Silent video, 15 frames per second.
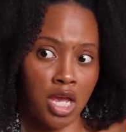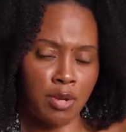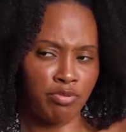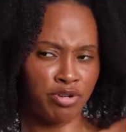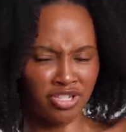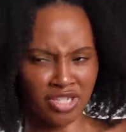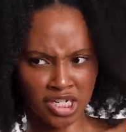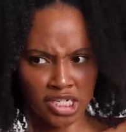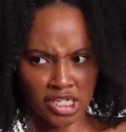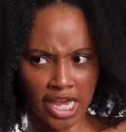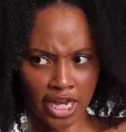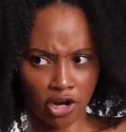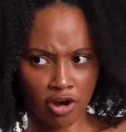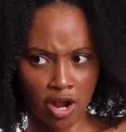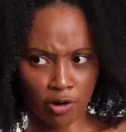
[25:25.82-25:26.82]
and proceed to
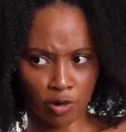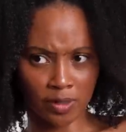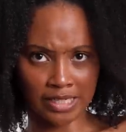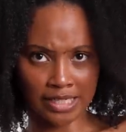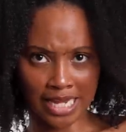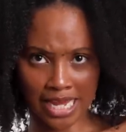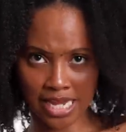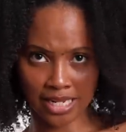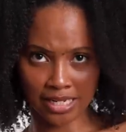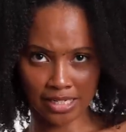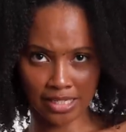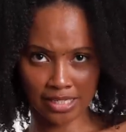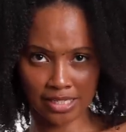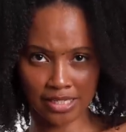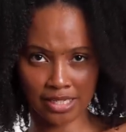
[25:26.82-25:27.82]
take her out on
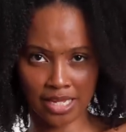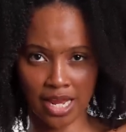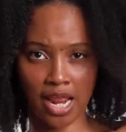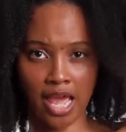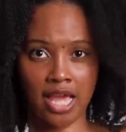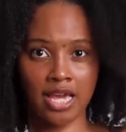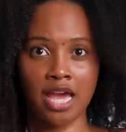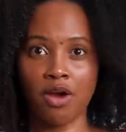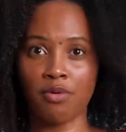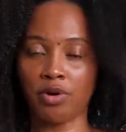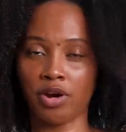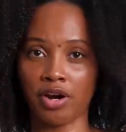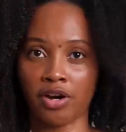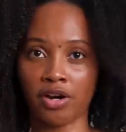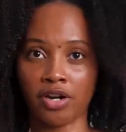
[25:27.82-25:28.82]
dates and hang out
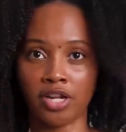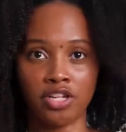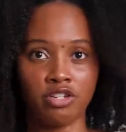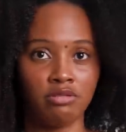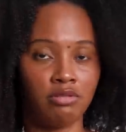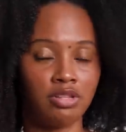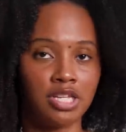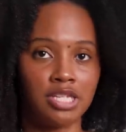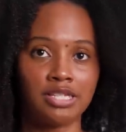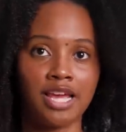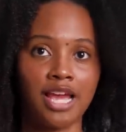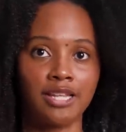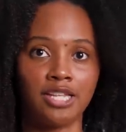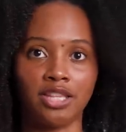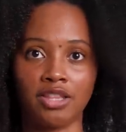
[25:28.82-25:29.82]
with her and do this,
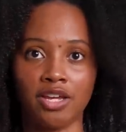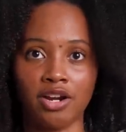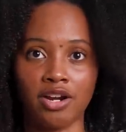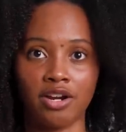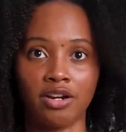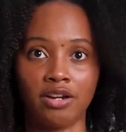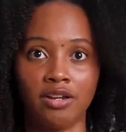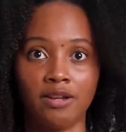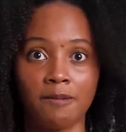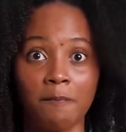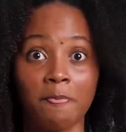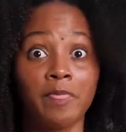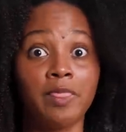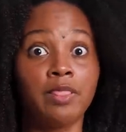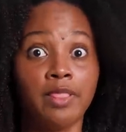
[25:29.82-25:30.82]
that, and the third.
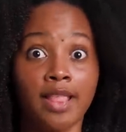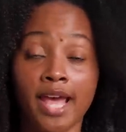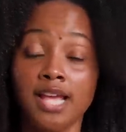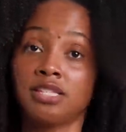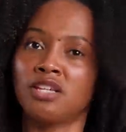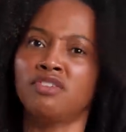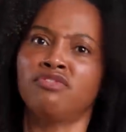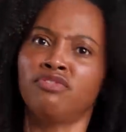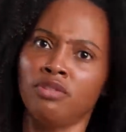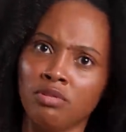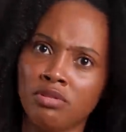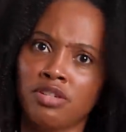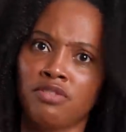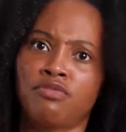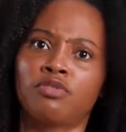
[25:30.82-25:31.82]
That's
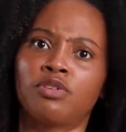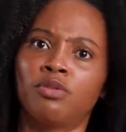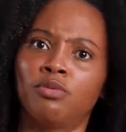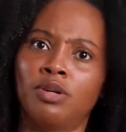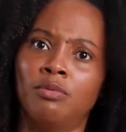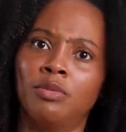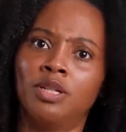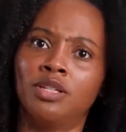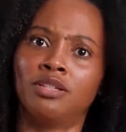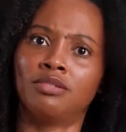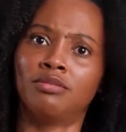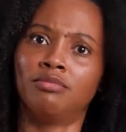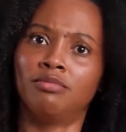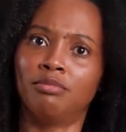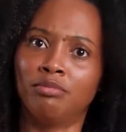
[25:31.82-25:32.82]
confusing for a woman
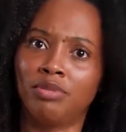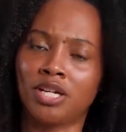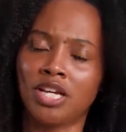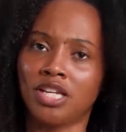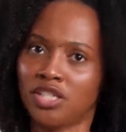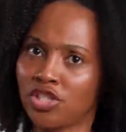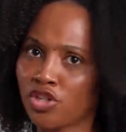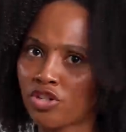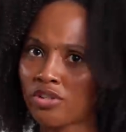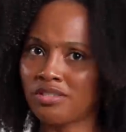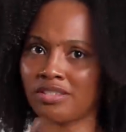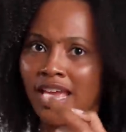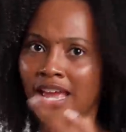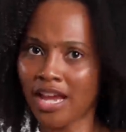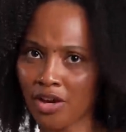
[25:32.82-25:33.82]
because you're
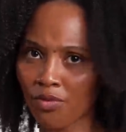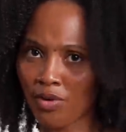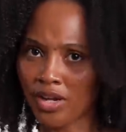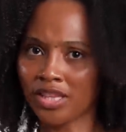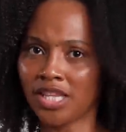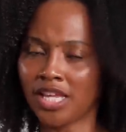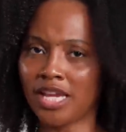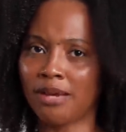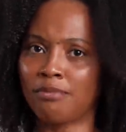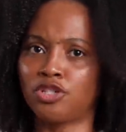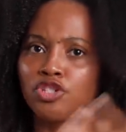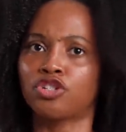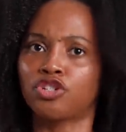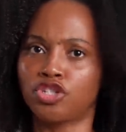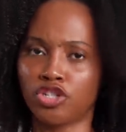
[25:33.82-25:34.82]
saying one thing,
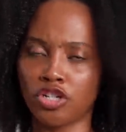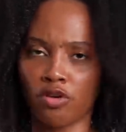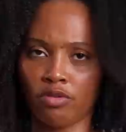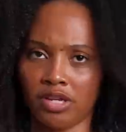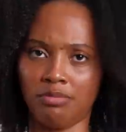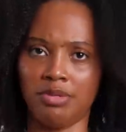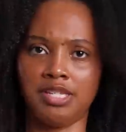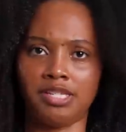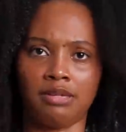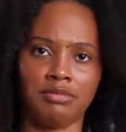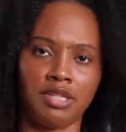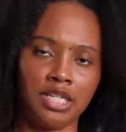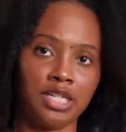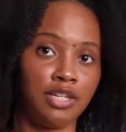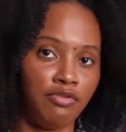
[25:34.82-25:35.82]
but you're showing me
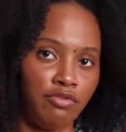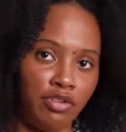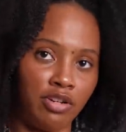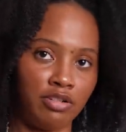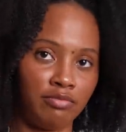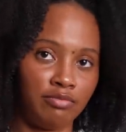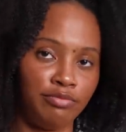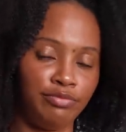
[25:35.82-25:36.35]
something different.